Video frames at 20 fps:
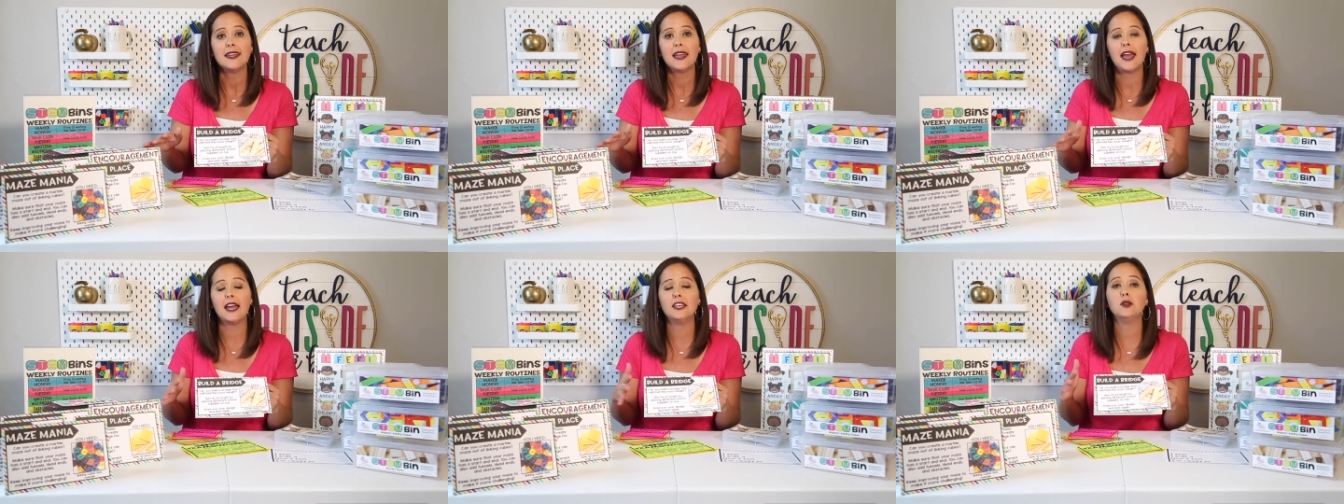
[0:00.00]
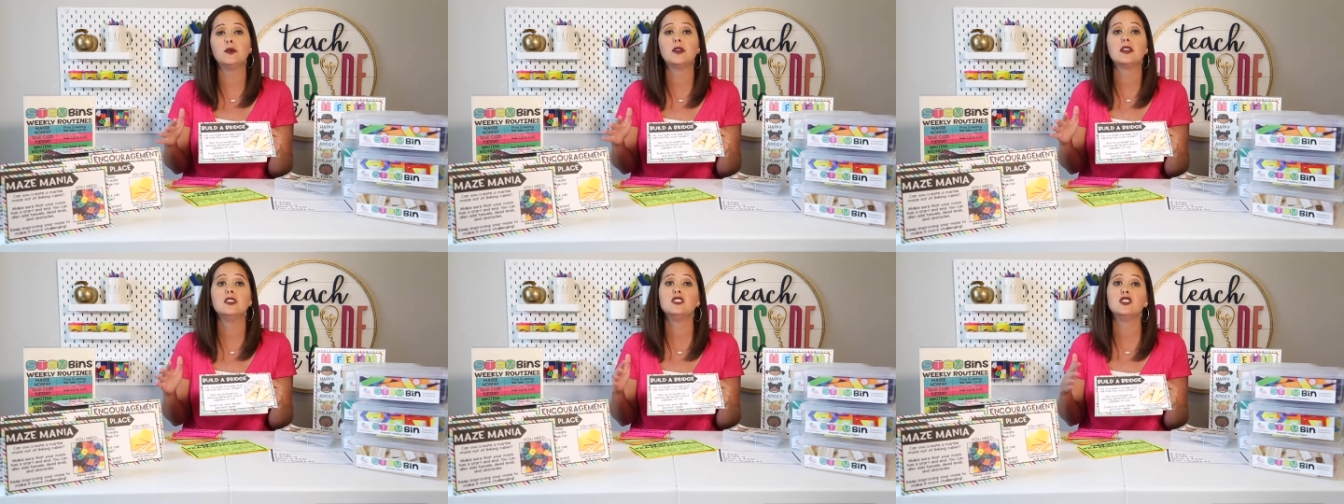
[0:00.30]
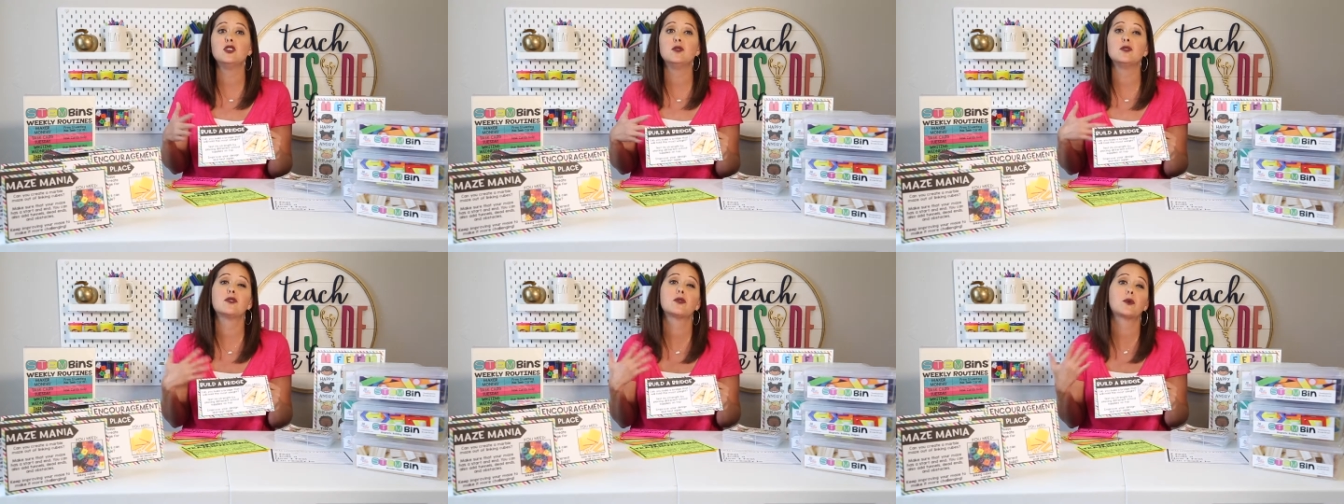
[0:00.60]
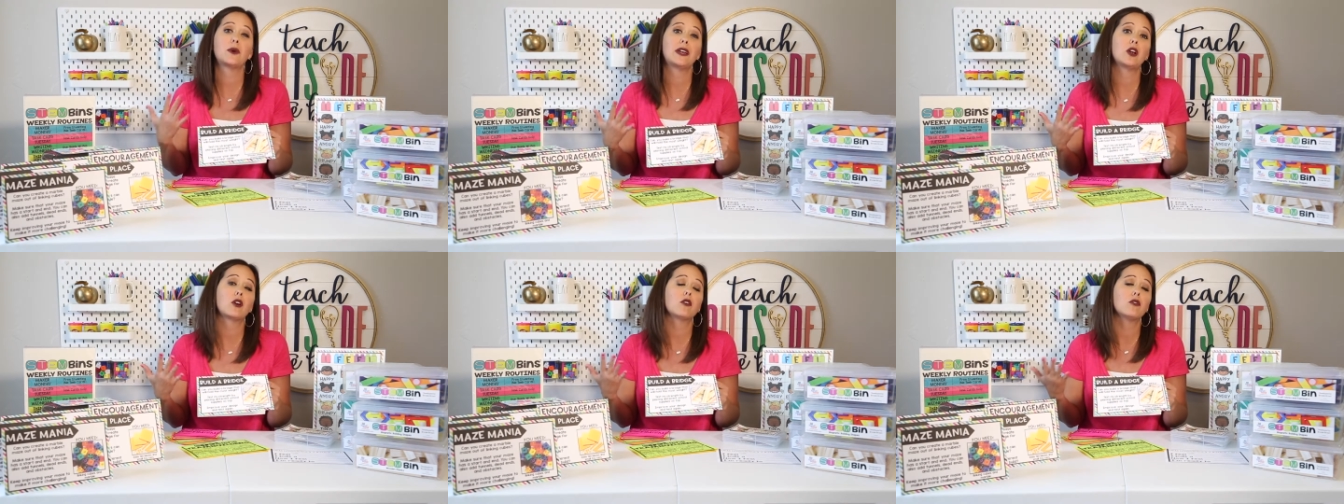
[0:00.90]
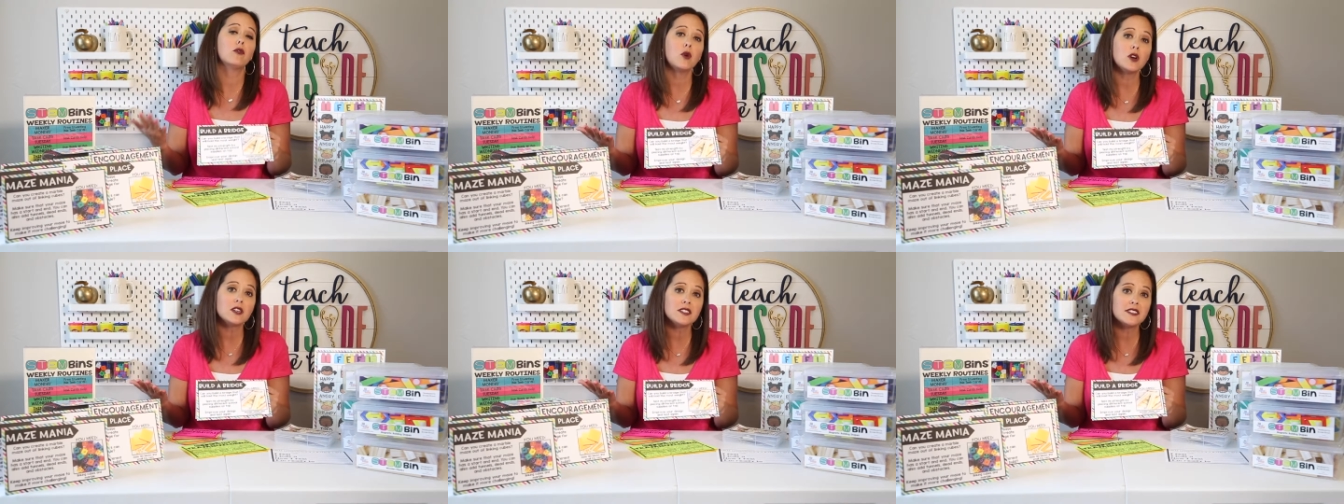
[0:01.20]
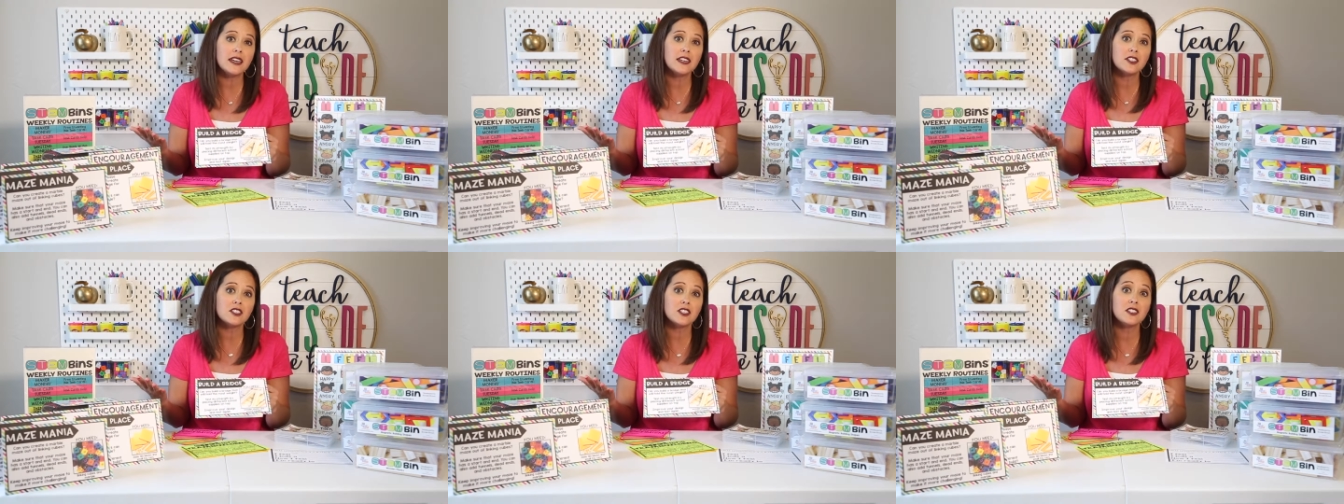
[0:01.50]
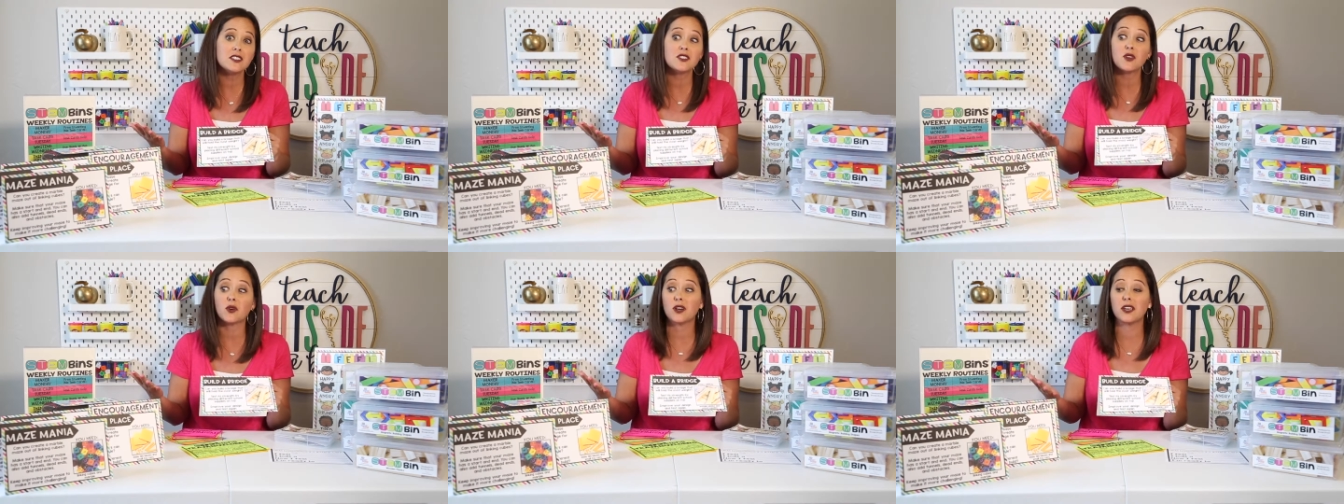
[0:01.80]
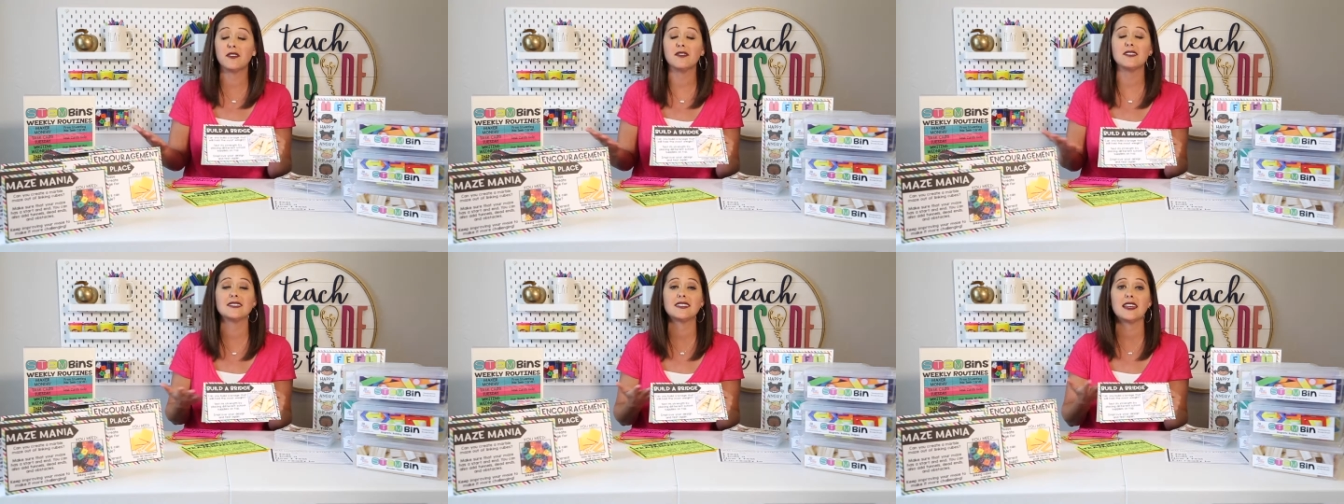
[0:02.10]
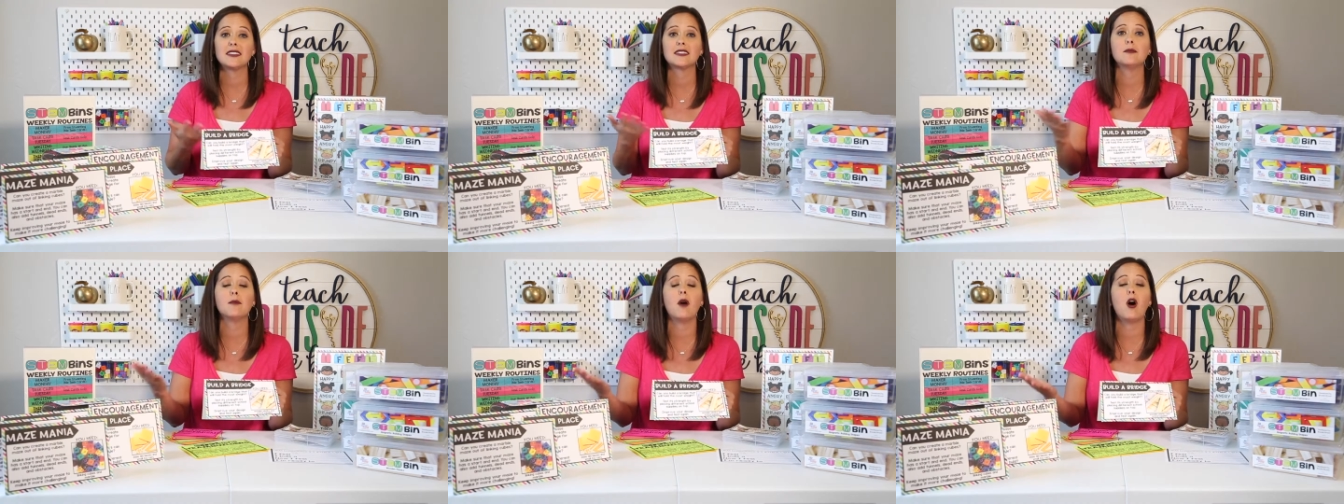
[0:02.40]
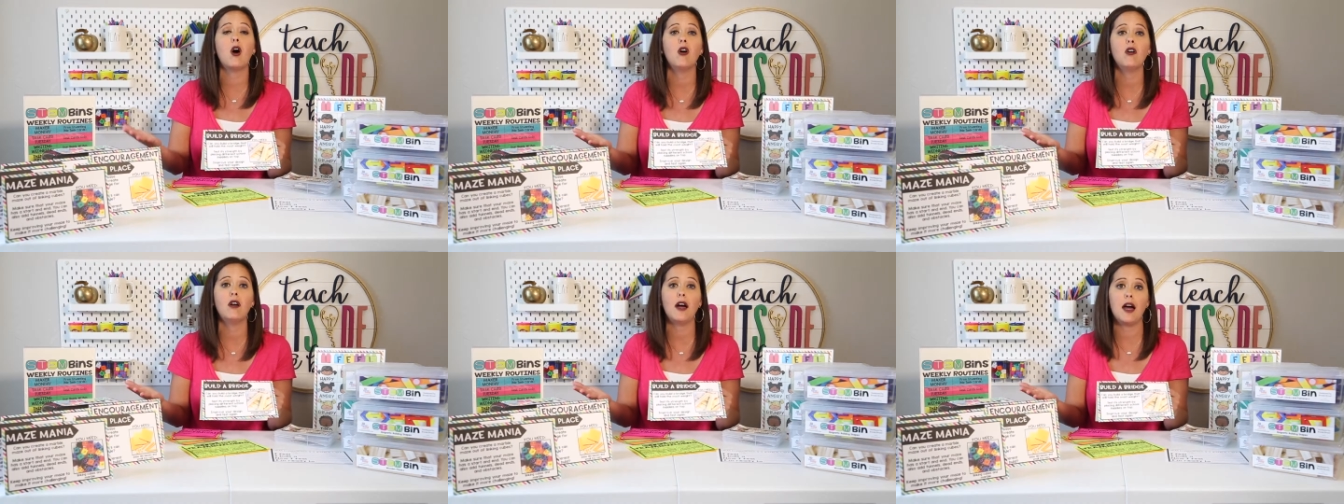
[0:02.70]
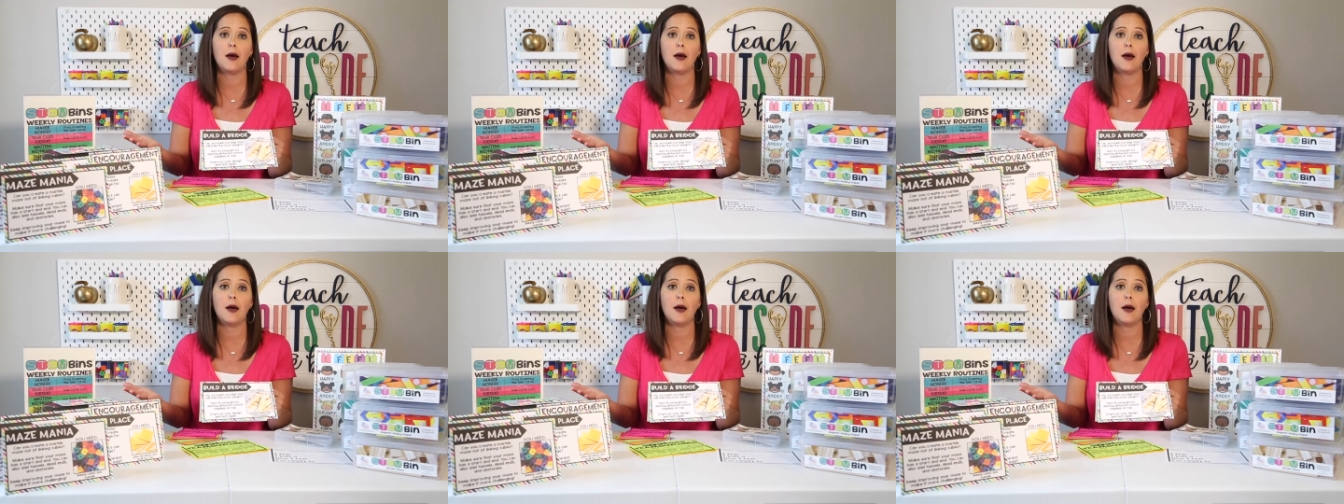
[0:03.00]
and you can do 3 or 4 stations or even set them all